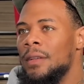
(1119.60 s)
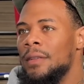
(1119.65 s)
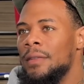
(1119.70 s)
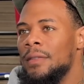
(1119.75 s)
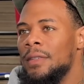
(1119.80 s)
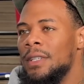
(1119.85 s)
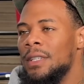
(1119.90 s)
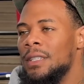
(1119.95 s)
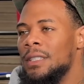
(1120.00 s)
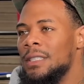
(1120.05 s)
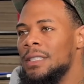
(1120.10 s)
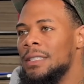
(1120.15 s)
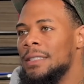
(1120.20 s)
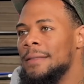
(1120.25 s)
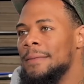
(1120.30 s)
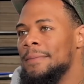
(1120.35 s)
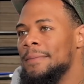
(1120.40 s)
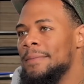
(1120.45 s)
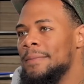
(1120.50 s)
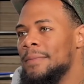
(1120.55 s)
because
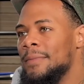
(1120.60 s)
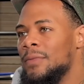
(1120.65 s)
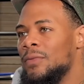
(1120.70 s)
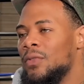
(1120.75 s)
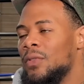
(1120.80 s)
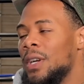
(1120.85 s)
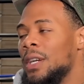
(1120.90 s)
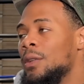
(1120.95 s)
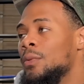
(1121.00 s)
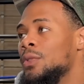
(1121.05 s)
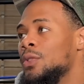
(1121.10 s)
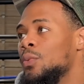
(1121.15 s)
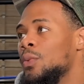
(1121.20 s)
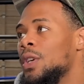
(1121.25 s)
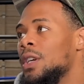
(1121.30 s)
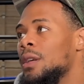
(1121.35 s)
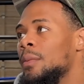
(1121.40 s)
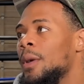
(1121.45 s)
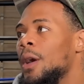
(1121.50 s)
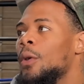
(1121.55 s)
Frank was
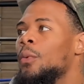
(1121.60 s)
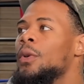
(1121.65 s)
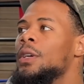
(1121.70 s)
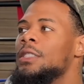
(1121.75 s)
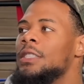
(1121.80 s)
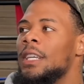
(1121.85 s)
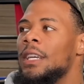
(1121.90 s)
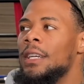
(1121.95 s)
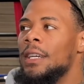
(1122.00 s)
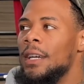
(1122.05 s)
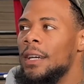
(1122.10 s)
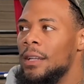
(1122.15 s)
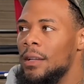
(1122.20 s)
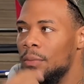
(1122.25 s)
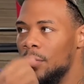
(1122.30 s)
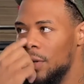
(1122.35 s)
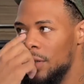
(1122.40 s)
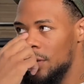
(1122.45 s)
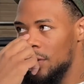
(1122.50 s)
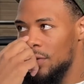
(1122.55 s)
worried about what Tank had to
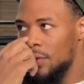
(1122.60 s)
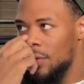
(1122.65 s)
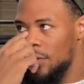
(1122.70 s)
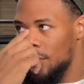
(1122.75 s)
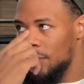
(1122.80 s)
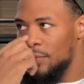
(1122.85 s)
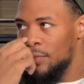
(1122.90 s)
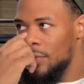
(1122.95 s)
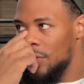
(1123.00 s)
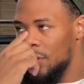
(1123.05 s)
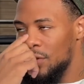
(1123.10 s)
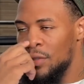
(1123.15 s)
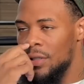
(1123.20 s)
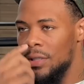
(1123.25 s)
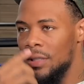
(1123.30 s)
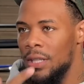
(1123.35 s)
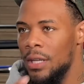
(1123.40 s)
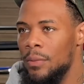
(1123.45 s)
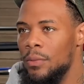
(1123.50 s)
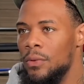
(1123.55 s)
bring to the
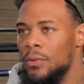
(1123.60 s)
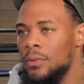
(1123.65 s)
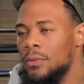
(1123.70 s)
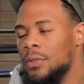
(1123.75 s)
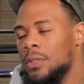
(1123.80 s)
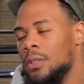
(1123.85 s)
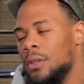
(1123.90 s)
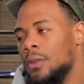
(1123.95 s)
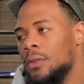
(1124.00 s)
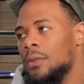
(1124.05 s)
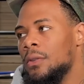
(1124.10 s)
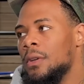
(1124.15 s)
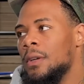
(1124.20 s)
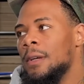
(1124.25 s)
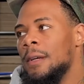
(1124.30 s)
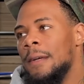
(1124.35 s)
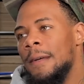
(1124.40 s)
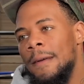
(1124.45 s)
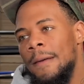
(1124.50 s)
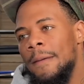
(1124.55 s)
table. So
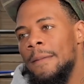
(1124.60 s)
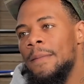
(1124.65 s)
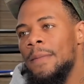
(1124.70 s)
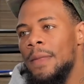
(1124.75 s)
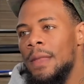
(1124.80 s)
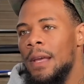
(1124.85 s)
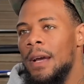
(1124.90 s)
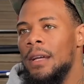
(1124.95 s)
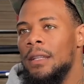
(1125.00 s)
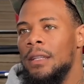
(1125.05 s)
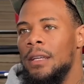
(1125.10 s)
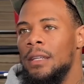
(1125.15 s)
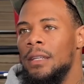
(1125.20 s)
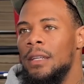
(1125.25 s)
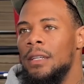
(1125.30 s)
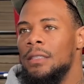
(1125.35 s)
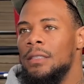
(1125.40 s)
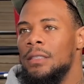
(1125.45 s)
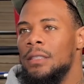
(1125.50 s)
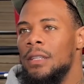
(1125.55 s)
I
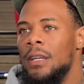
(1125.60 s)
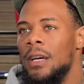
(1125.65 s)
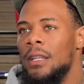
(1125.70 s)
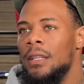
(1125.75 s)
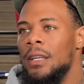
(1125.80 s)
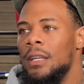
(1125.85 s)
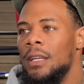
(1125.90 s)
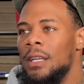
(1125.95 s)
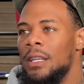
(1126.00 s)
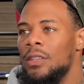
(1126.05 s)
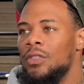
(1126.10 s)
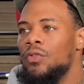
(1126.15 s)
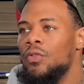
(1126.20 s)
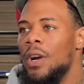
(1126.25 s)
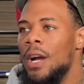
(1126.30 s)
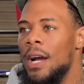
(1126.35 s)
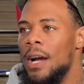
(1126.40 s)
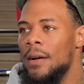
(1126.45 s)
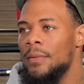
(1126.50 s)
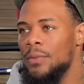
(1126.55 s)
think he
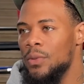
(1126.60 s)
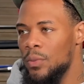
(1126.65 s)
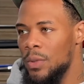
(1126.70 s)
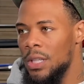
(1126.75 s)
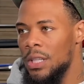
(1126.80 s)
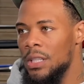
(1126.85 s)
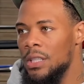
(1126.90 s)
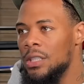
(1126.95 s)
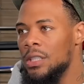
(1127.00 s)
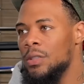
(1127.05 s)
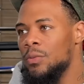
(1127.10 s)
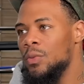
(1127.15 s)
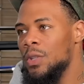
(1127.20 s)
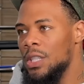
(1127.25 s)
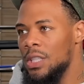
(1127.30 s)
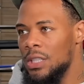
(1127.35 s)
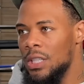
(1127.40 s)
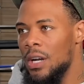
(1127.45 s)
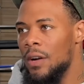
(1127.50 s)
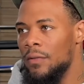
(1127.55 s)
thrives when
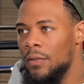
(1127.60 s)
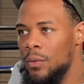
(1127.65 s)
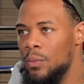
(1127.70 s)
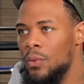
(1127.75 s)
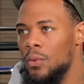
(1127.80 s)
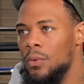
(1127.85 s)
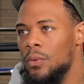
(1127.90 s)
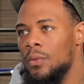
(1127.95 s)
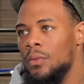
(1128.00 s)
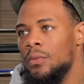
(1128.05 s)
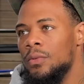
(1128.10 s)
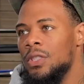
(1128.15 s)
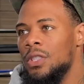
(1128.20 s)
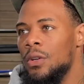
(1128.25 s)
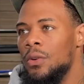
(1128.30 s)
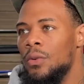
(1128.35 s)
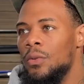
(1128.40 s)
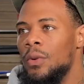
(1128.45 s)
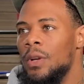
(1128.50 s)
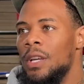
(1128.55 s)
he's comfortable.
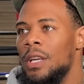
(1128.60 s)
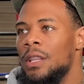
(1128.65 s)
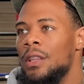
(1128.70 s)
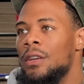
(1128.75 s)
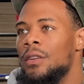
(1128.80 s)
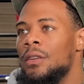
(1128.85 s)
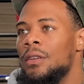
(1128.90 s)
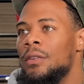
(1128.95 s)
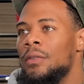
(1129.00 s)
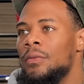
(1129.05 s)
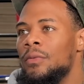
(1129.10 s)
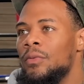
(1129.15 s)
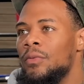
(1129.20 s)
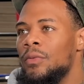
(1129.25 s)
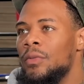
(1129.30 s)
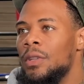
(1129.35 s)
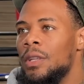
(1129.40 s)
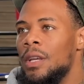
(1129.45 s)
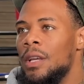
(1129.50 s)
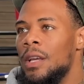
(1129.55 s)
So either
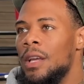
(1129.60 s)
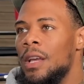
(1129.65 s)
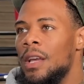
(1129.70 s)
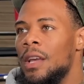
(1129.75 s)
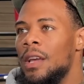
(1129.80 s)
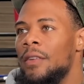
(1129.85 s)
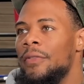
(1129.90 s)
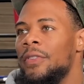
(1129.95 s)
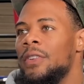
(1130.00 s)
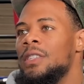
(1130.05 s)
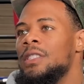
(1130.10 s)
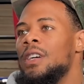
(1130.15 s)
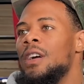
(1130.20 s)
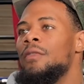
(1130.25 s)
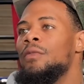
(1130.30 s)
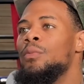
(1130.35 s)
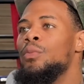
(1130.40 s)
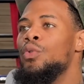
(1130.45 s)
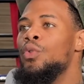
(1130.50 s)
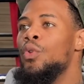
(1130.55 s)
if he's
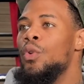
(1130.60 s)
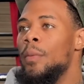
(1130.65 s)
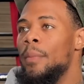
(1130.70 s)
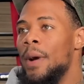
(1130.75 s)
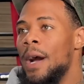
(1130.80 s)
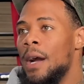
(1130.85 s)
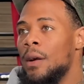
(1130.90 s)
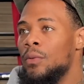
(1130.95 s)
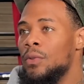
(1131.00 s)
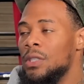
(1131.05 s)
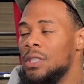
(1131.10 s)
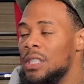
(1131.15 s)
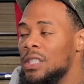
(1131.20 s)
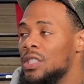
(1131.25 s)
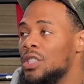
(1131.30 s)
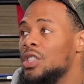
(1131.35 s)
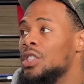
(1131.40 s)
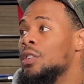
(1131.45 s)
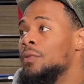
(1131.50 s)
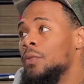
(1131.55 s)
comfortable going backwards, it's
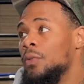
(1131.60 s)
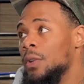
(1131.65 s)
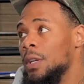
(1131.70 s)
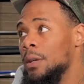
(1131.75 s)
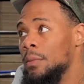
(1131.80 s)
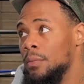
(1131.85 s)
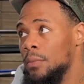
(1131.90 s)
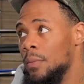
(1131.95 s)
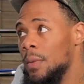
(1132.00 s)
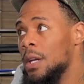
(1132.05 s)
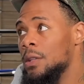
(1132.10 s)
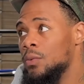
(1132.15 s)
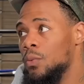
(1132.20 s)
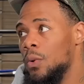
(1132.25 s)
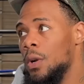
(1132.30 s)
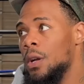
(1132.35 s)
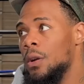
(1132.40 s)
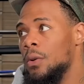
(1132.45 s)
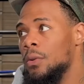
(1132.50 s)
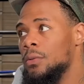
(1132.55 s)
good for him as
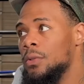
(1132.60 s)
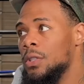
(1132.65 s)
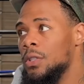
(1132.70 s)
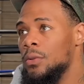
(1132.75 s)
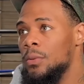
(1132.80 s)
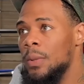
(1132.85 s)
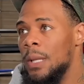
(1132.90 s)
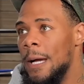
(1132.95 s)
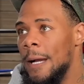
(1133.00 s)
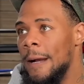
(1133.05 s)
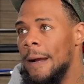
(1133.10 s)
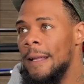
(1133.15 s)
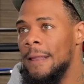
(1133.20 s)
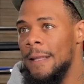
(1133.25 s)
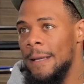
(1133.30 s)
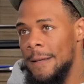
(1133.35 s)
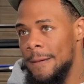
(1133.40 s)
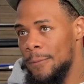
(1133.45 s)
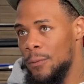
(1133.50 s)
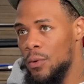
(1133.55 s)
well too. Like I
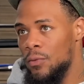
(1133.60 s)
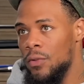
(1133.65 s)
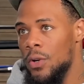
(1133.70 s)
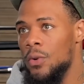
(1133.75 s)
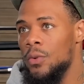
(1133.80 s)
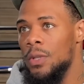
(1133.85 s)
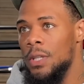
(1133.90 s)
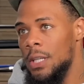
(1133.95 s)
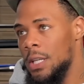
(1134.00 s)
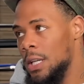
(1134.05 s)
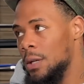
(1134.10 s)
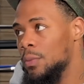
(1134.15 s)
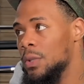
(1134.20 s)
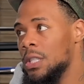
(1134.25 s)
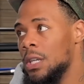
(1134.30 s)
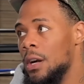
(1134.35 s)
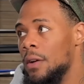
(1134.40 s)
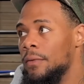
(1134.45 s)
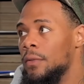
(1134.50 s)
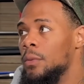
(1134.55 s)
think with Roley, he was
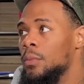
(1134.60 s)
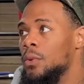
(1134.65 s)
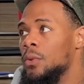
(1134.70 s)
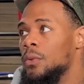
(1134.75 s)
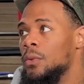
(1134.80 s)
comfortable,